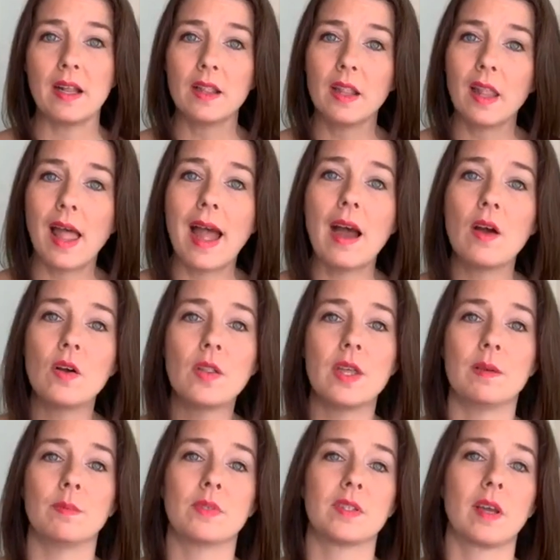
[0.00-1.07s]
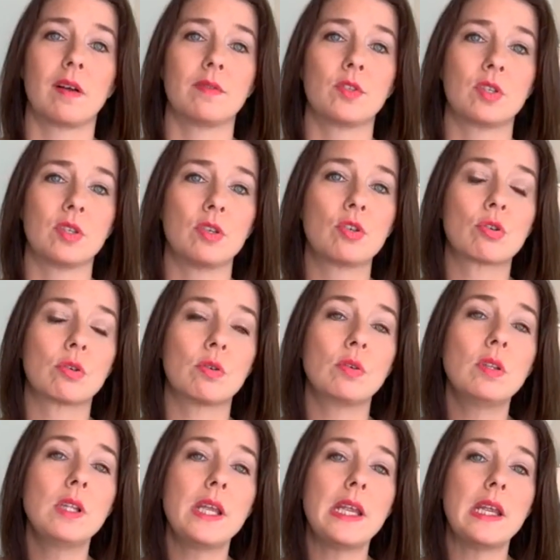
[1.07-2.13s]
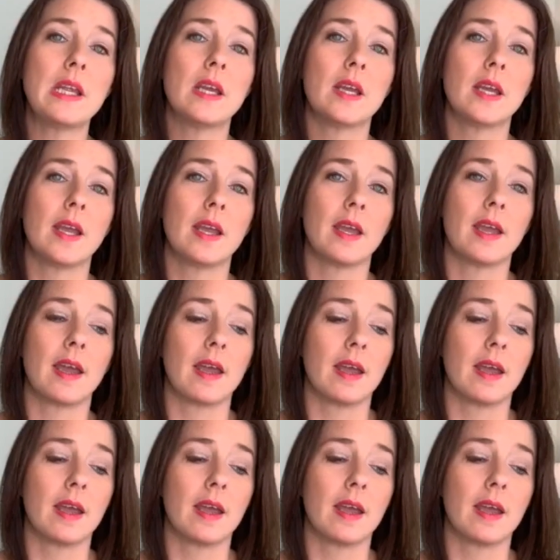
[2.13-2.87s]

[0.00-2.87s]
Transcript: that allow themselves to truly,